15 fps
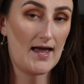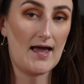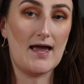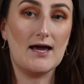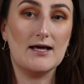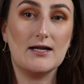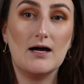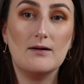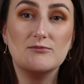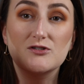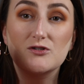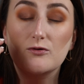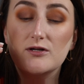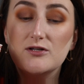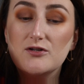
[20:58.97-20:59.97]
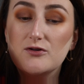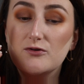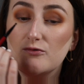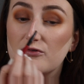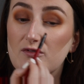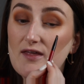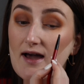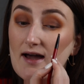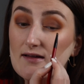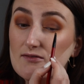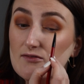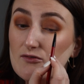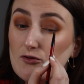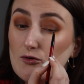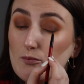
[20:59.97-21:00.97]
And I'm just going to use that
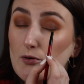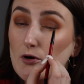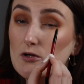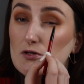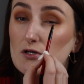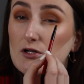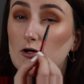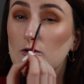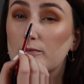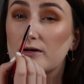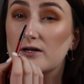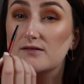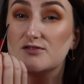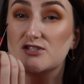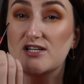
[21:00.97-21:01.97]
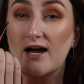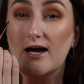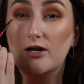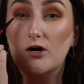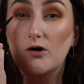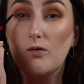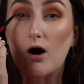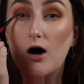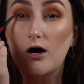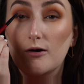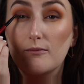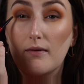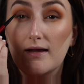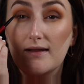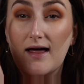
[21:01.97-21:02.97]
to put a little bit of shadow
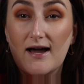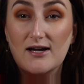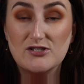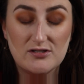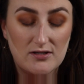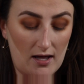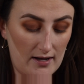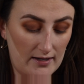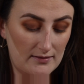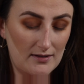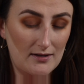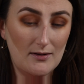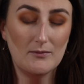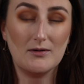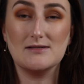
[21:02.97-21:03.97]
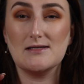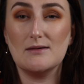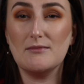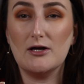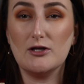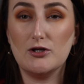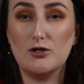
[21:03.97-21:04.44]
on my lash line. Because I'm not